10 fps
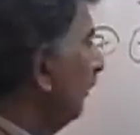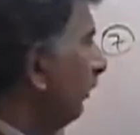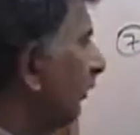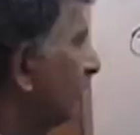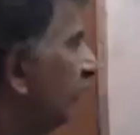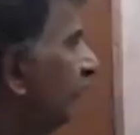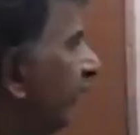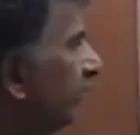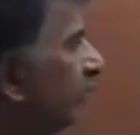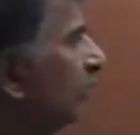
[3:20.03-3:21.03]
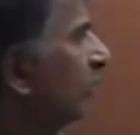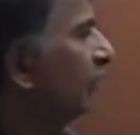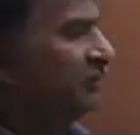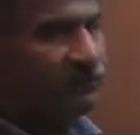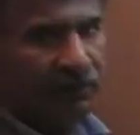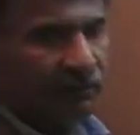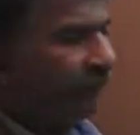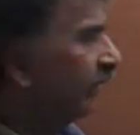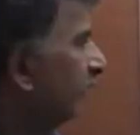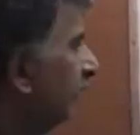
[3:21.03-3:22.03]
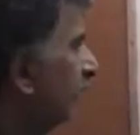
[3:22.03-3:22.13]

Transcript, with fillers: because of the fact that the coefficients are different.